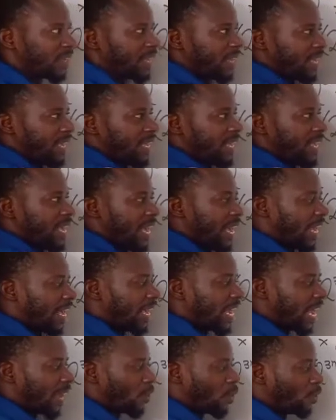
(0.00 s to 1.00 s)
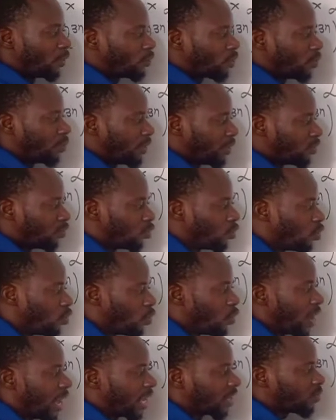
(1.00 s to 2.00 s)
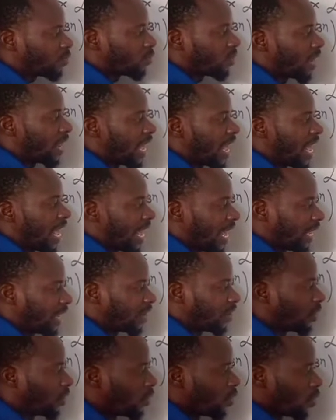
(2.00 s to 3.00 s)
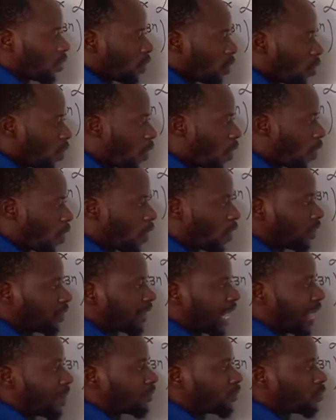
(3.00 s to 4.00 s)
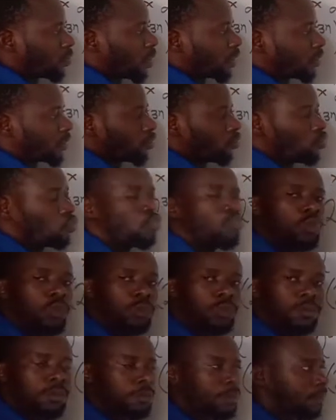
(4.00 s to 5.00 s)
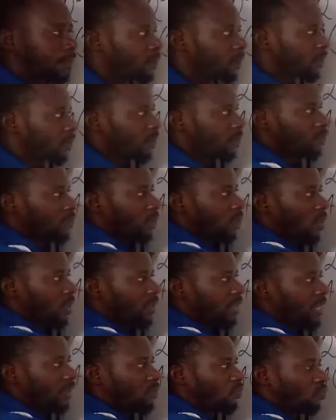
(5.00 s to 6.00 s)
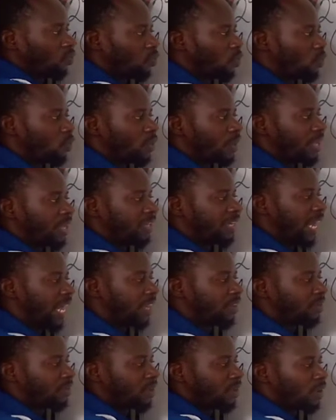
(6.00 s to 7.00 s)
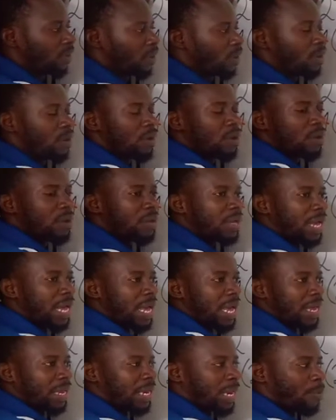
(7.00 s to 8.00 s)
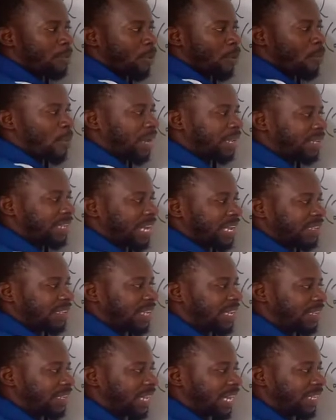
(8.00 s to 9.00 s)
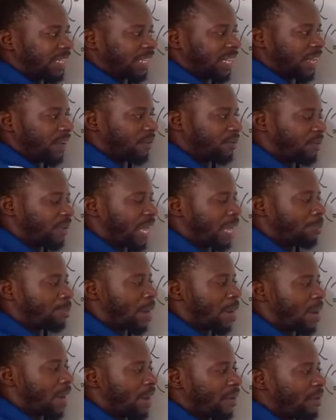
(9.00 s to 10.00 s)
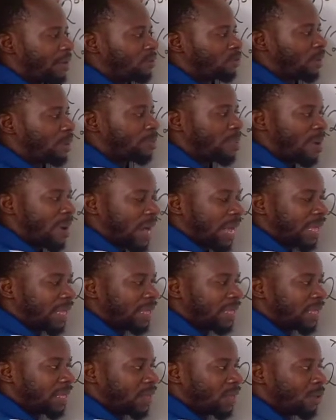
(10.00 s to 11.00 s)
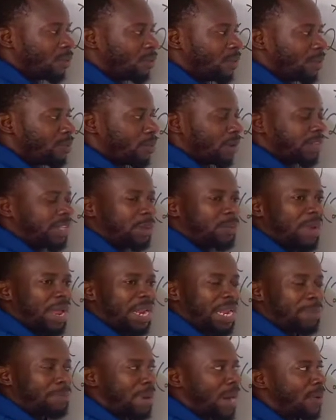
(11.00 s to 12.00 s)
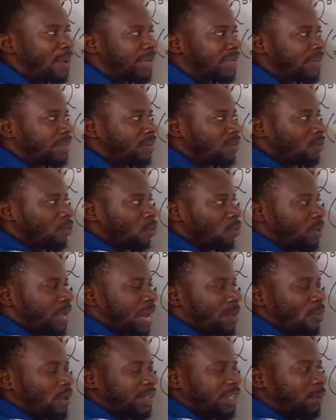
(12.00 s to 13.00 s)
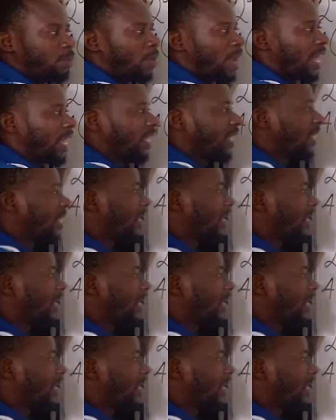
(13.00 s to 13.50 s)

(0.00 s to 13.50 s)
Here can also be 2 exponent n all times what? 2. Because this 2 is just the property that says that if a power raised to a power, we multiply the powers. So we are multiplying.